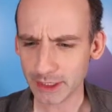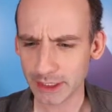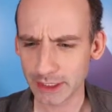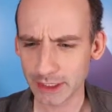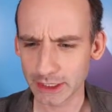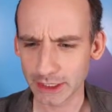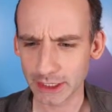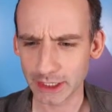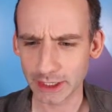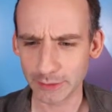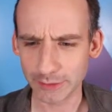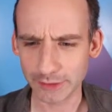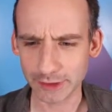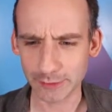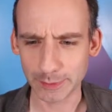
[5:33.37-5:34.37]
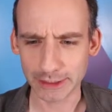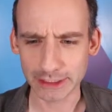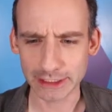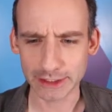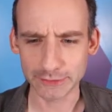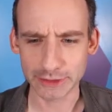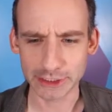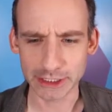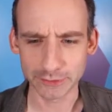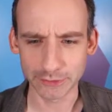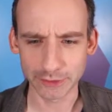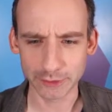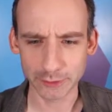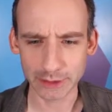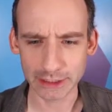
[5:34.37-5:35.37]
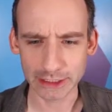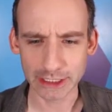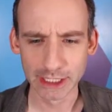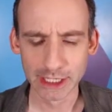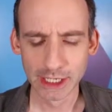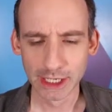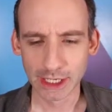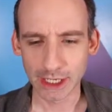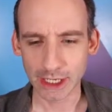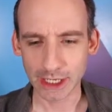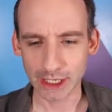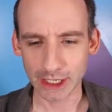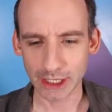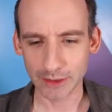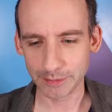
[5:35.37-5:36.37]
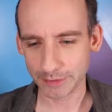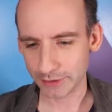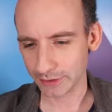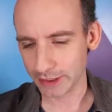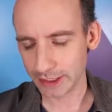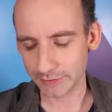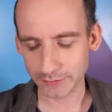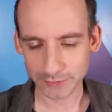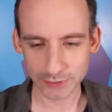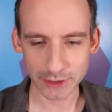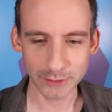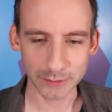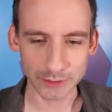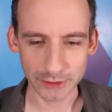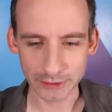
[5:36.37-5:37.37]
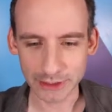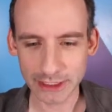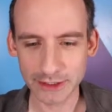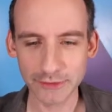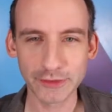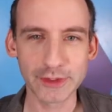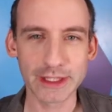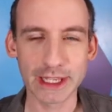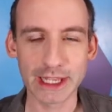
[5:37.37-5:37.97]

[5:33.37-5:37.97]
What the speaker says: I wasn't expecting to have to shovel this quickly. So I have trees with no leaves,